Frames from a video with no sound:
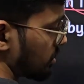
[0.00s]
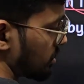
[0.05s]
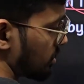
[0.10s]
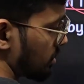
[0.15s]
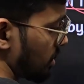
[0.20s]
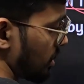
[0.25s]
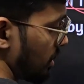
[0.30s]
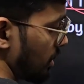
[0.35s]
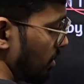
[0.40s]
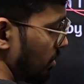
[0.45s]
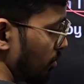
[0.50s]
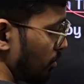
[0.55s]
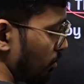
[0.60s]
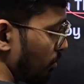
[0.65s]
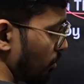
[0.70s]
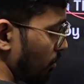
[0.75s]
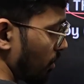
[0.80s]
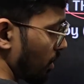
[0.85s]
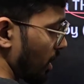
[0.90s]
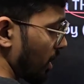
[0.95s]
3,
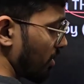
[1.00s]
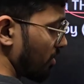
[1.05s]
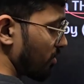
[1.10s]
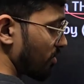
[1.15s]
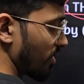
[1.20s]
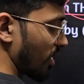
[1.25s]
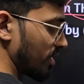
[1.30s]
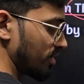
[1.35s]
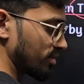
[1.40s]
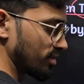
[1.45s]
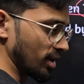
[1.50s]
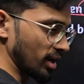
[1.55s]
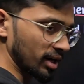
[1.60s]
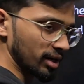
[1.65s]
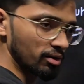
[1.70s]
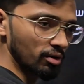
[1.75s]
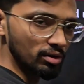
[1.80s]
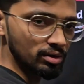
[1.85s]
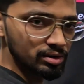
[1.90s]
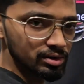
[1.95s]
4 and 5
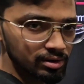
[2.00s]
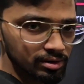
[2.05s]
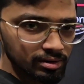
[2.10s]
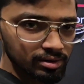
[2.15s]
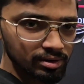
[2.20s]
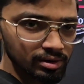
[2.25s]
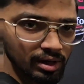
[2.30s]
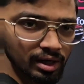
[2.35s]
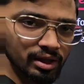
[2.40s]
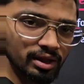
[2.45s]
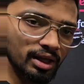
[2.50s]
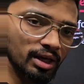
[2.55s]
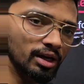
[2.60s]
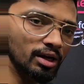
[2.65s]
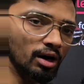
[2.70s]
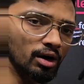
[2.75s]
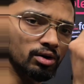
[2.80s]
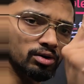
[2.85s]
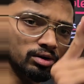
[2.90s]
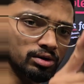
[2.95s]
electrons in the
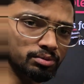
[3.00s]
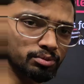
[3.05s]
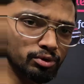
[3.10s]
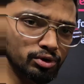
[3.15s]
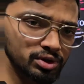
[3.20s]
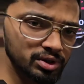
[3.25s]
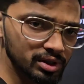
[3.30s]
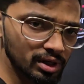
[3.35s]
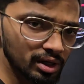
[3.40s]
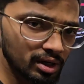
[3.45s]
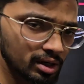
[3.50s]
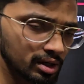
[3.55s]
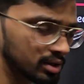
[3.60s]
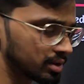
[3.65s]
outermost shell.